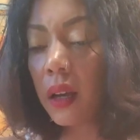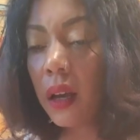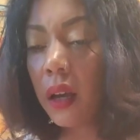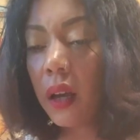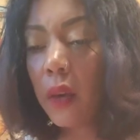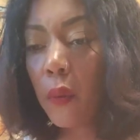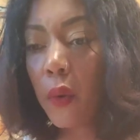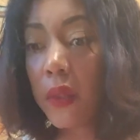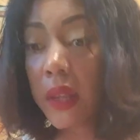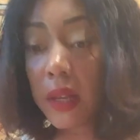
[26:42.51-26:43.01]

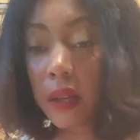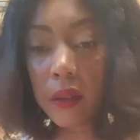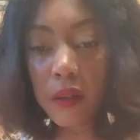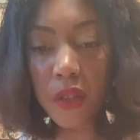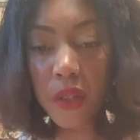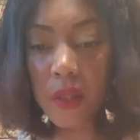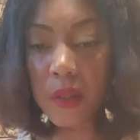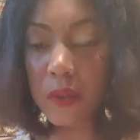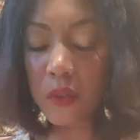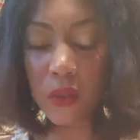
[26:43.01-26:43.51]
Or they could
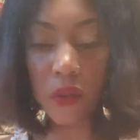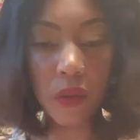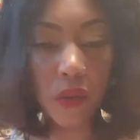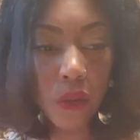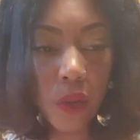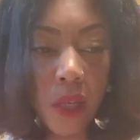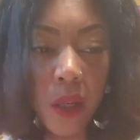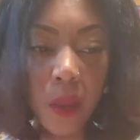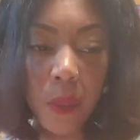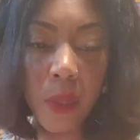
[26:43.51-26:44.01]
just
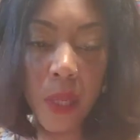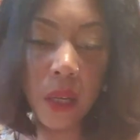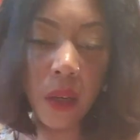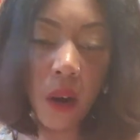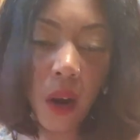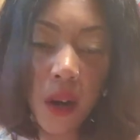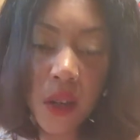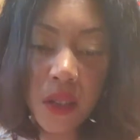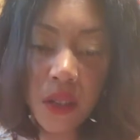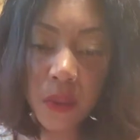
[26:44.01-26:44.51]
straight up be
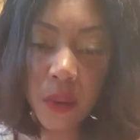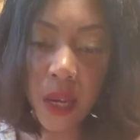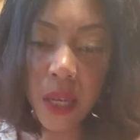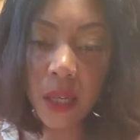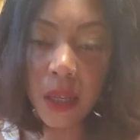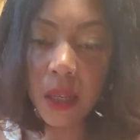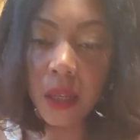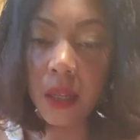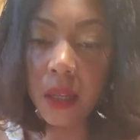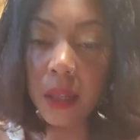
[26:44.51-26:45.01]

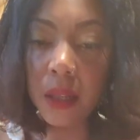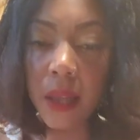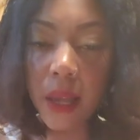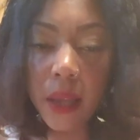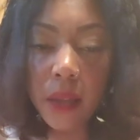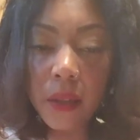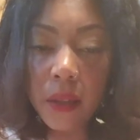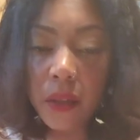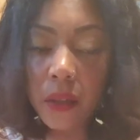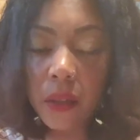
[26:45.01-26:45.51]
incarcerated and
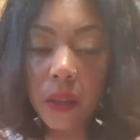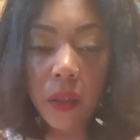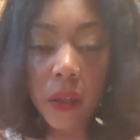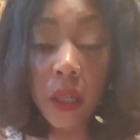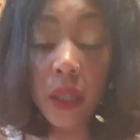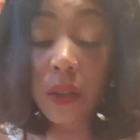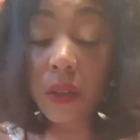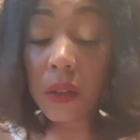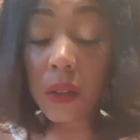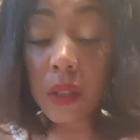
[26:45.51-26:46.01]
that you're
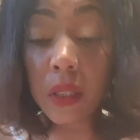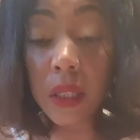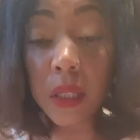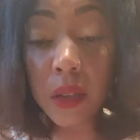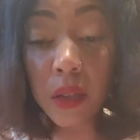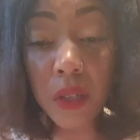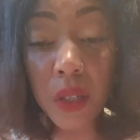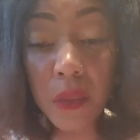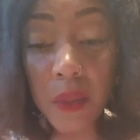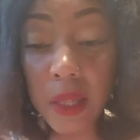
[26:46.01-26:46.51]
in the
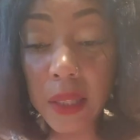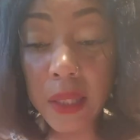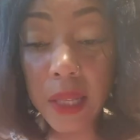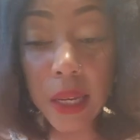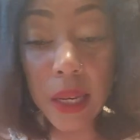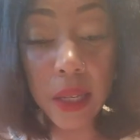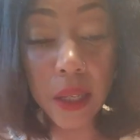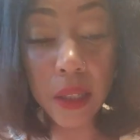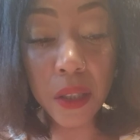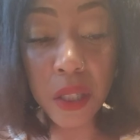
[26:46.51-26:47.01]
energy of like, that
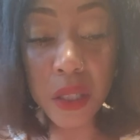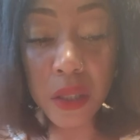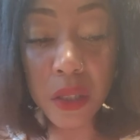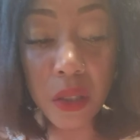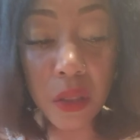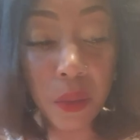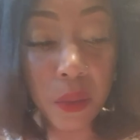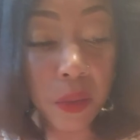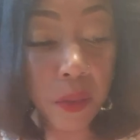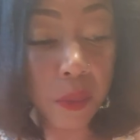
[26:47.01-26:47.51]
ain't got shit to
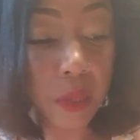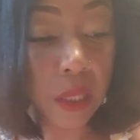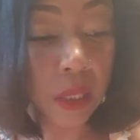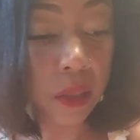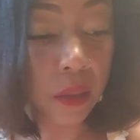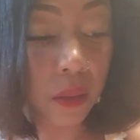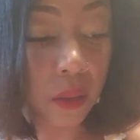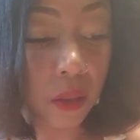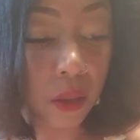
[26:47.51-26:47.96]
do with me,